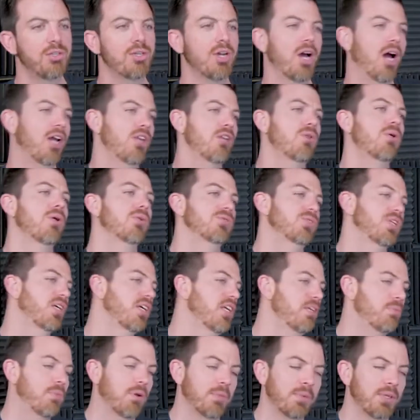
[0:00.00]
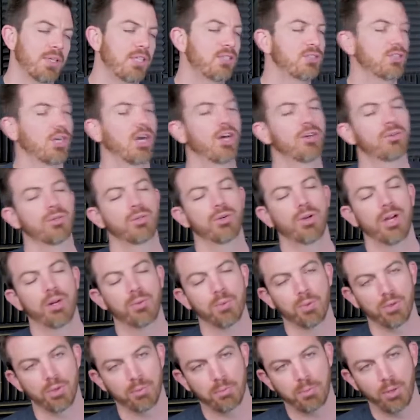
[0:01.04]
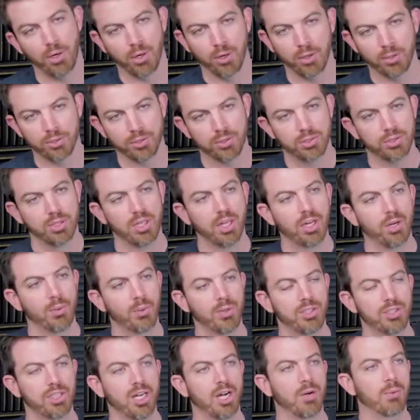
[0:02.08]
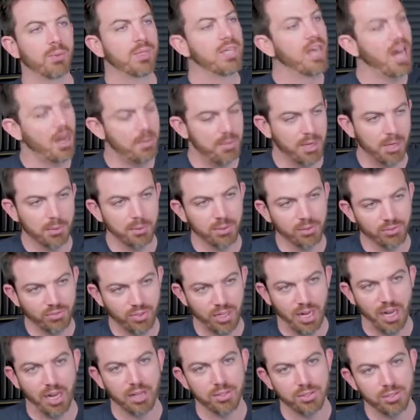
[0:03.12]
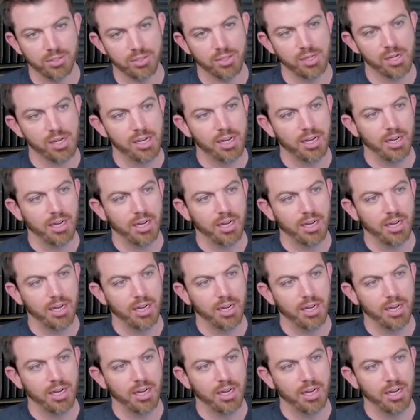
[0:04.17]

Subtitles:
I knew I was going to need probably at least $100,000 worth of parts, which I would not be able to finance.